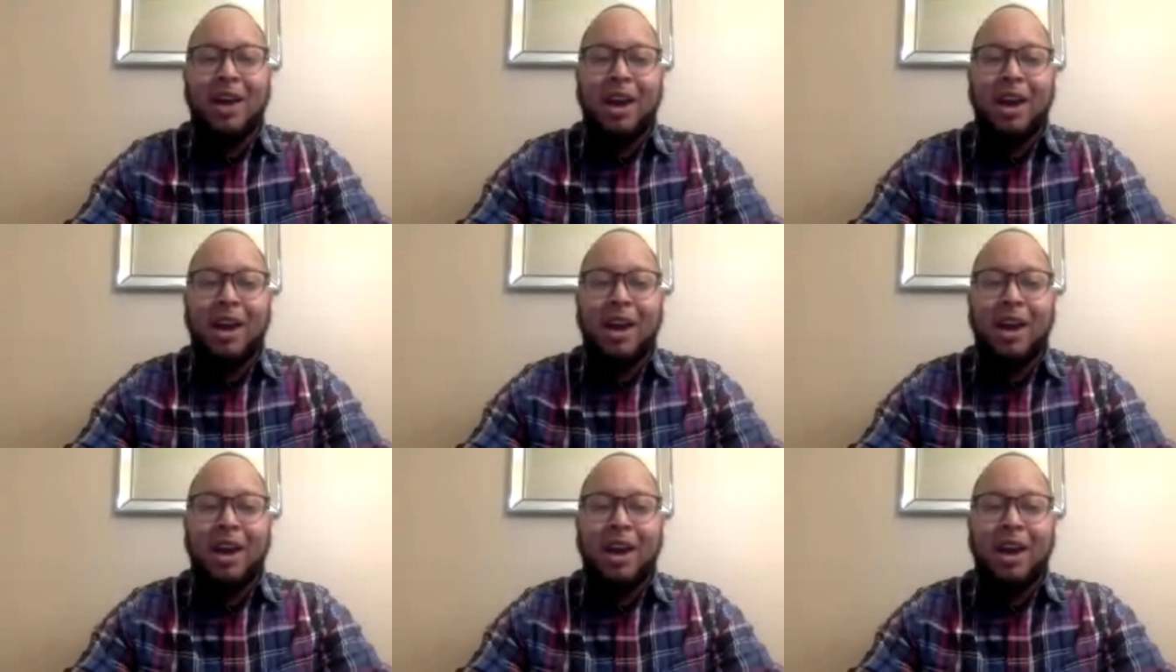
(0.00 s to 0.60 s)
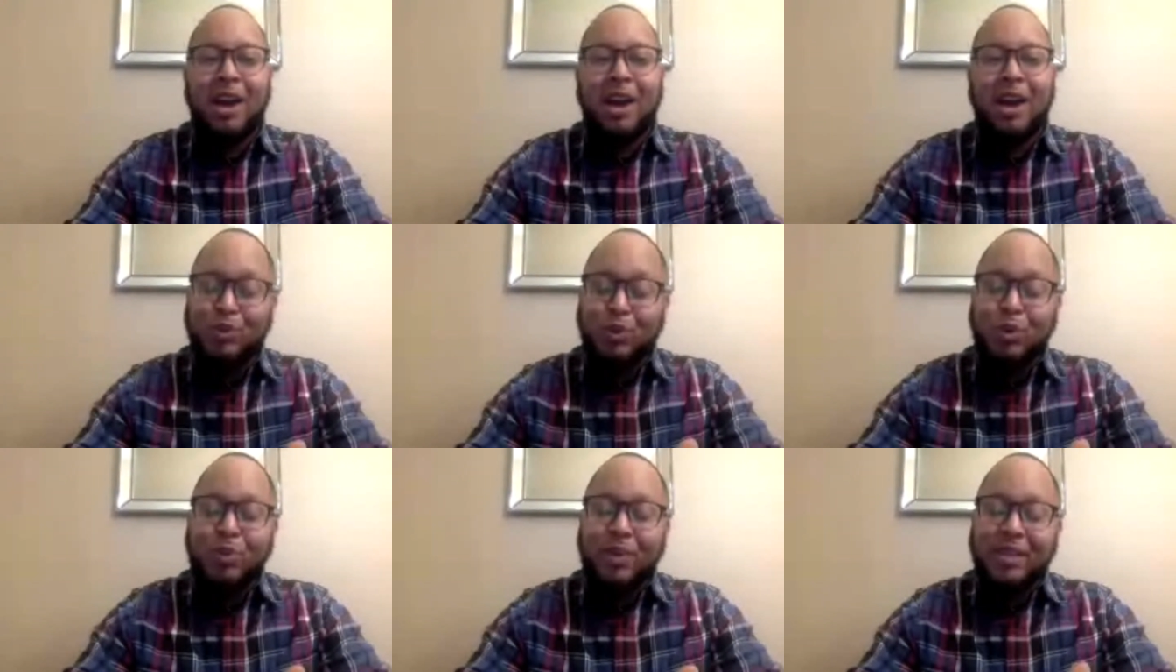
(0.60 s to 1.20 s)
our elementary
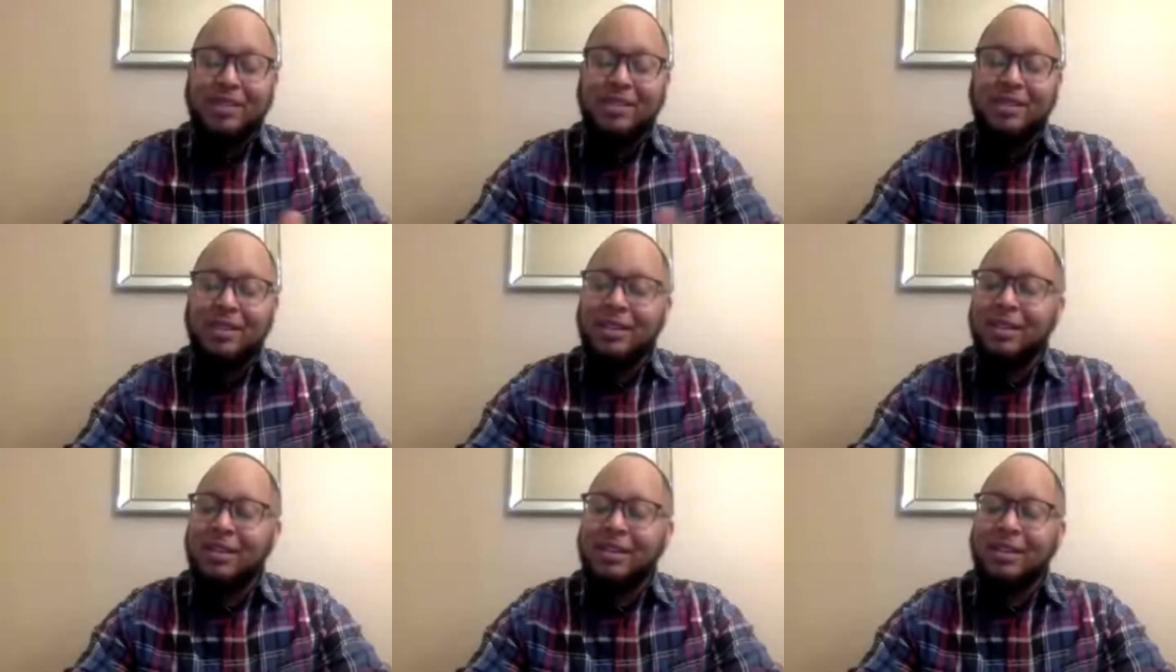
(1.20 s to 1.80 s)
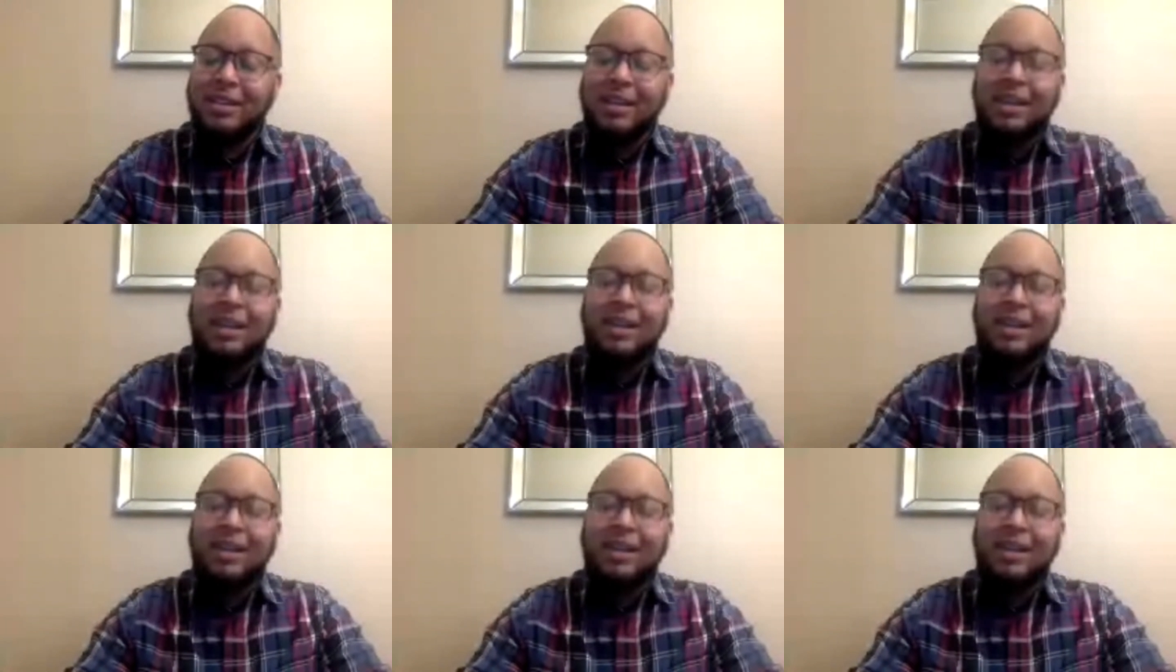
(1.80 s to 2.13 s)
school, Manzanita.